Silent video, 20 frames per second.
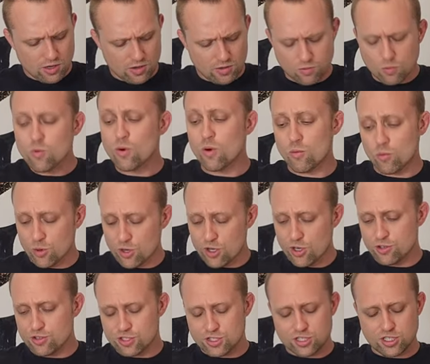we're, we're going to
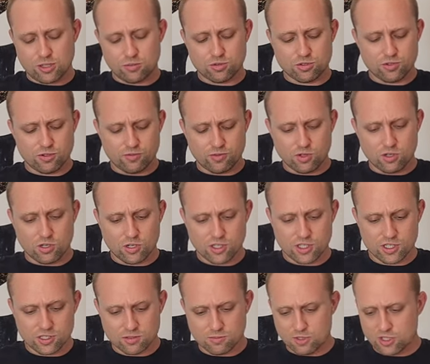use the same string for all
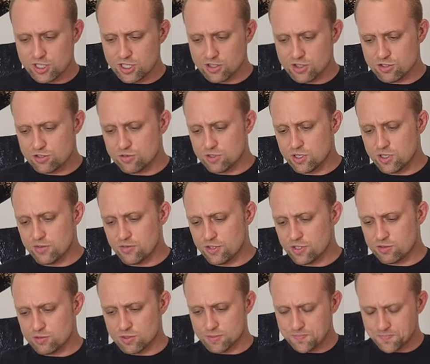these. So I'm going to take the string off this
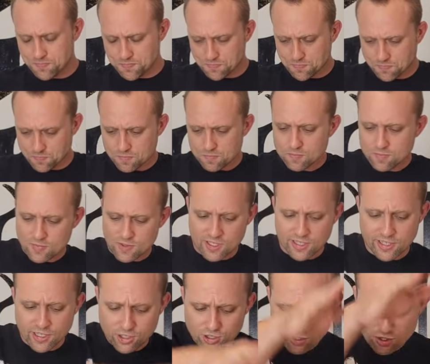one.
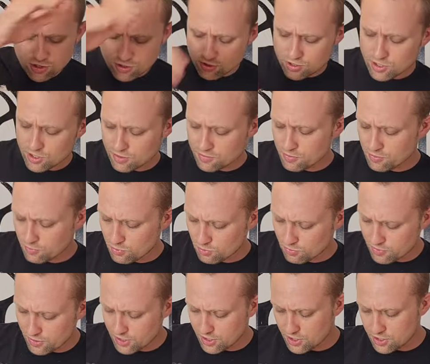And I should have took it off the
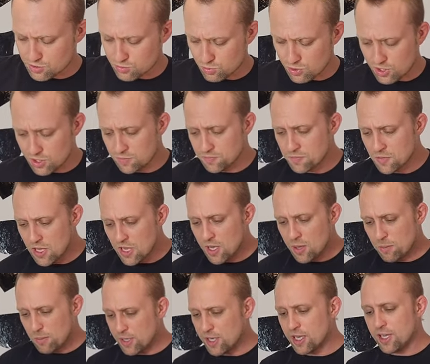Wolfgang as well.
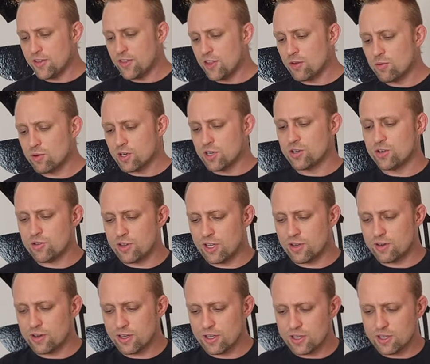But yeah, I think we're going to do that
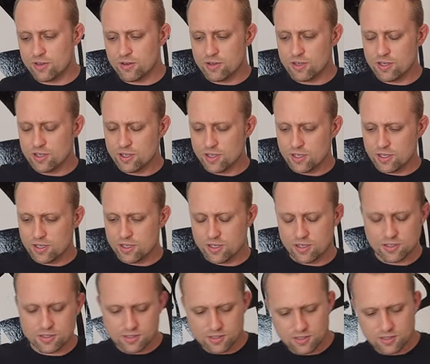right now. Uh,